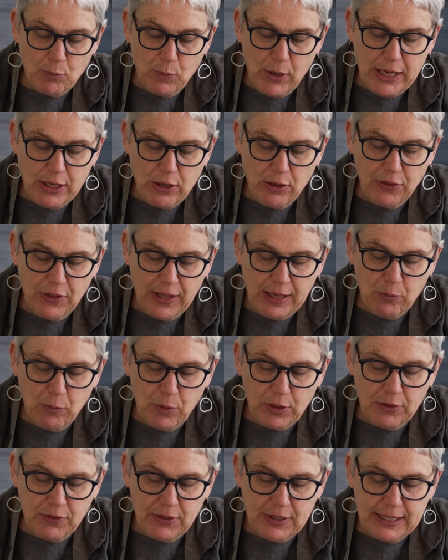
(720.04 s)
where you think
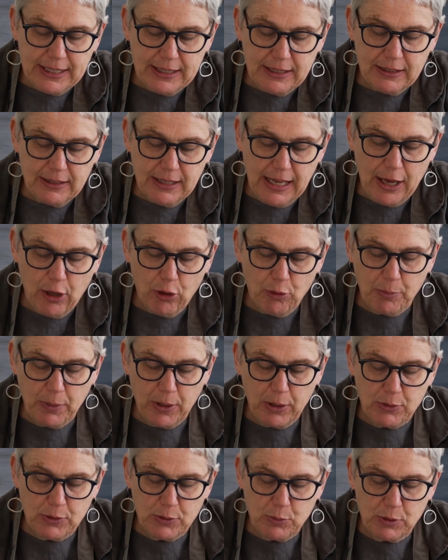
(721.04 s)
one of the little
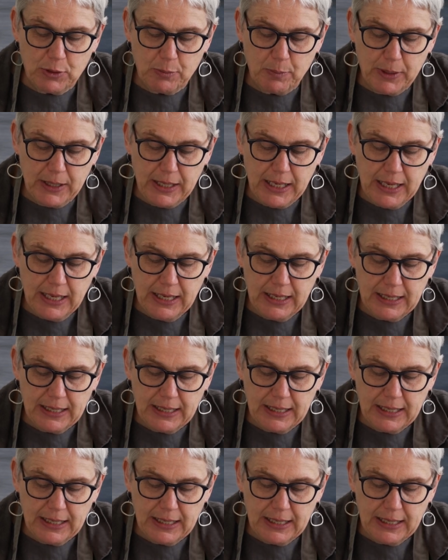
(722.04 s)
elbows would be.